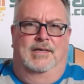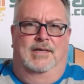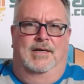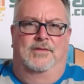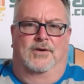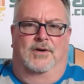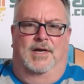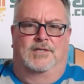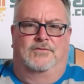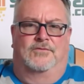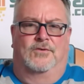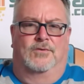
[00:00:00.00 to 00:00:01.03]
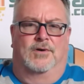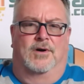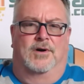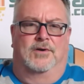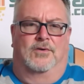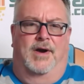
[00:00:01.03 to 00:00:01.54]
in their last 4
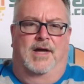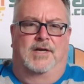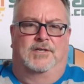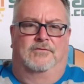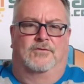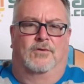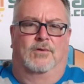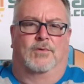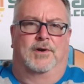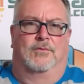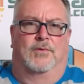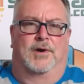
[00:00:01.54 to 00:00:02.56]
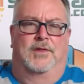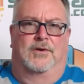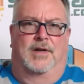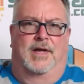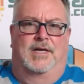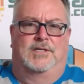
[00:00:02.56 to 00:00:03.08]
on grass, and 4-1-1 in their
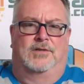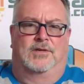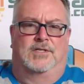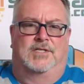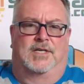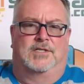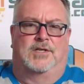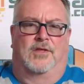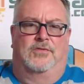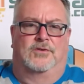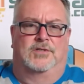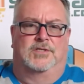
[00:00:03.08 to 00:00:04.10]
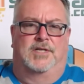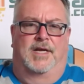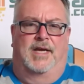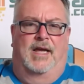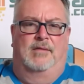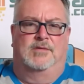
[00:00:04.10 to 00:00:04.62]
last 6 Thursday
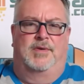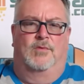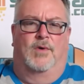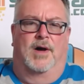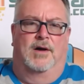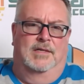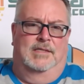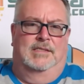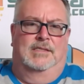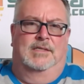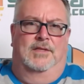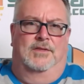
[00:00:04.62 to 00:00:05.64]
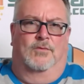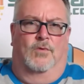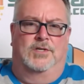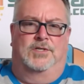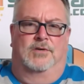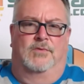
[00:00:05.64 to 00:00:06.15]
games. Meanwhile, the
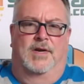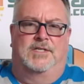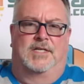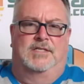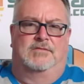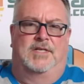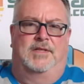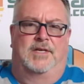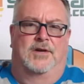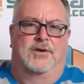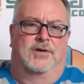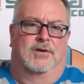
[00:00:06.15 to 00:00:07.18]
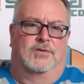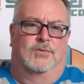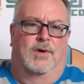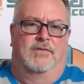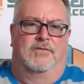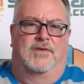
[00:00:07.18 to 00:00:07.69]
Washington Redskins have seen the under go
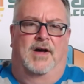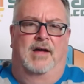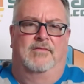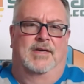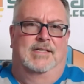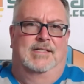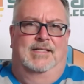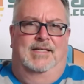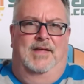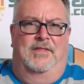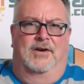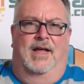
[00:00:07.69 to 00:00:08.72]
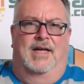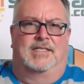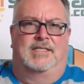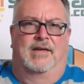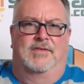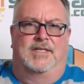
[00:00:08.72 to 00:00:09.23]
12-5 in their
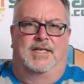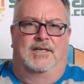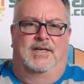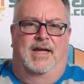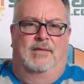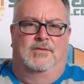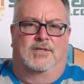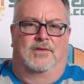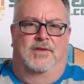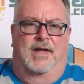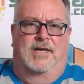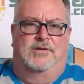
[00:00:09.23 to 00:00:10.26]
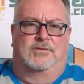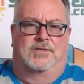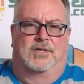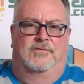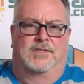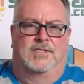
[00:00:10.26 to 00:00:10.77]
last 17 games on the natural
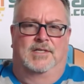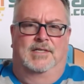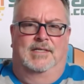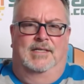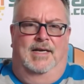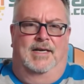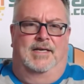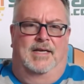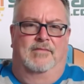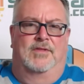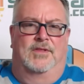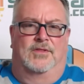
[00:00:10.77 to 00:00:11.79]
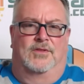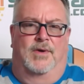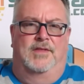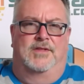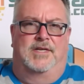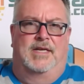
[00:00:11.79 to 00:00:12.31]
surface. And given that the
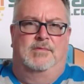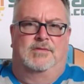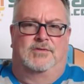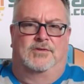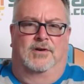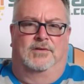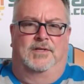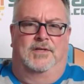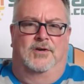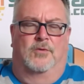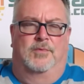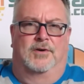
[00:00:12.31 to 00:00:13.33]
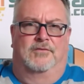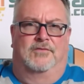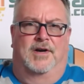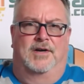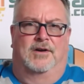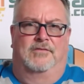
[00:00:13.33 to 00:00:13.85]
way the teams have struggled in the opener to
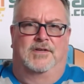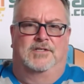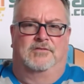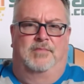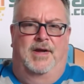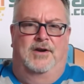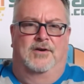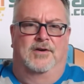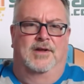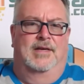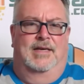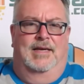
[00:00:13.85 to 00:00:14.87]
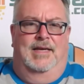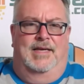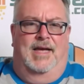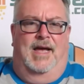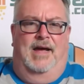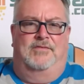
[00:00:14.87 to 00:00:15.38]
find offensive pay dirt,
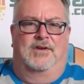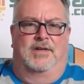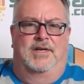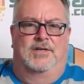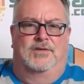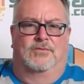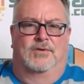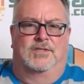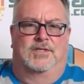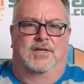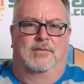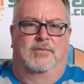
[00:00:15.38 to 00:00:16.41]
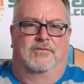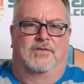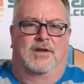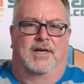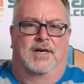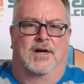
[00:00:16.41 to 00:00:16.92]
you have to lean towards the number
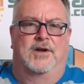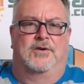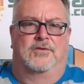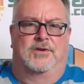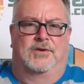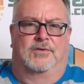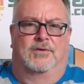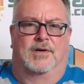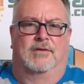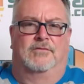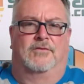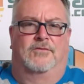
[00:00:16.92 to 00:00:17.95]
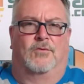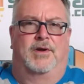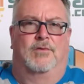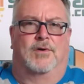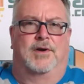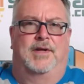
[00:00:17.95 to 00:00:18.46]
falling under the total of
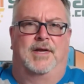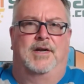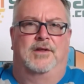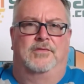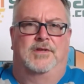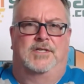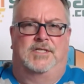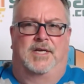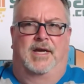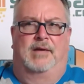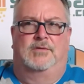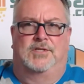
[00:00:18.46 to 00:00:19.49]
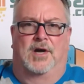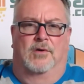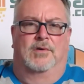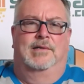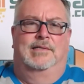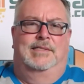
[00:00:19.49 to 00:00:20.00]
41 in this game.
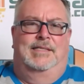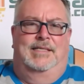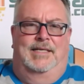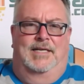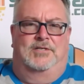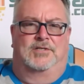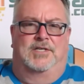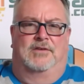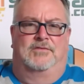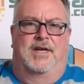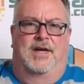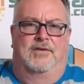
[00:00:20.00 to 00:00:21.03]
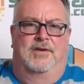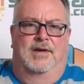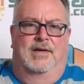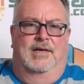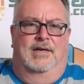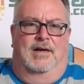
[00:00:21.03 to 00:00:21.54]
So get yourself down
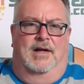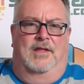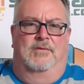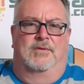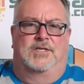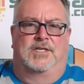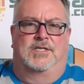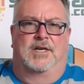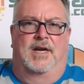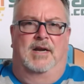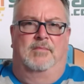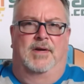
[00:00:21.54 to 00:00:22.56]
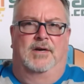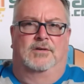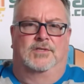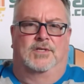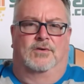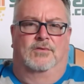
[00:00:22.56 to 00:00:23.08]
on those Cincinnati
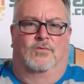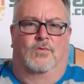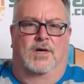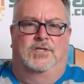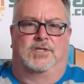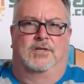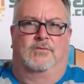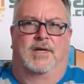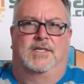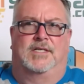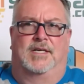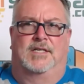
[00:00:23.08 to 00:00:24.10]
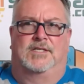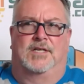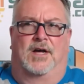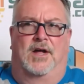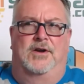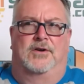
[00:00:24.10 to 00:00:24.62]
Bengals, Washington Redskins
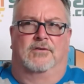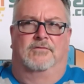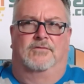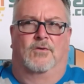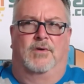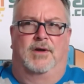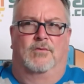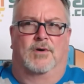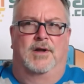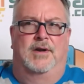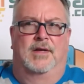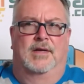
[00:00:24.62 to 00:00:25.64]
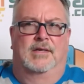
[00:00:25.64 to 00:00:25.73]
under 41.